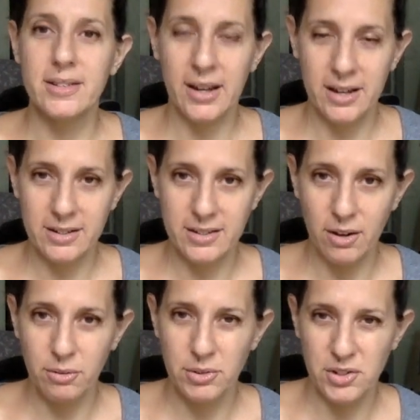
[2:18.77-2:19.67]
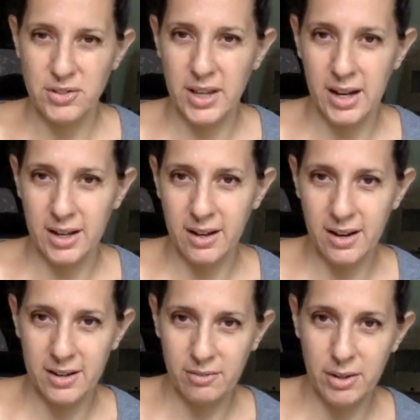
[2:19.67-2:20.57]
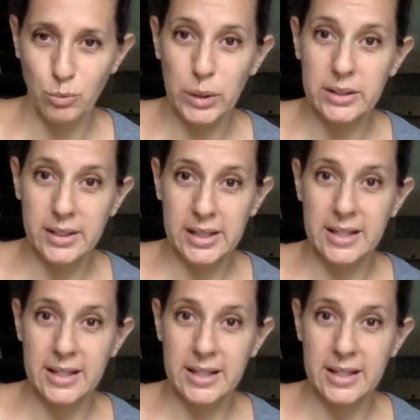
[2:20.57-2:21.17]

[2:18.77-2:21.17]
And so it was just getting kind of unwieldy.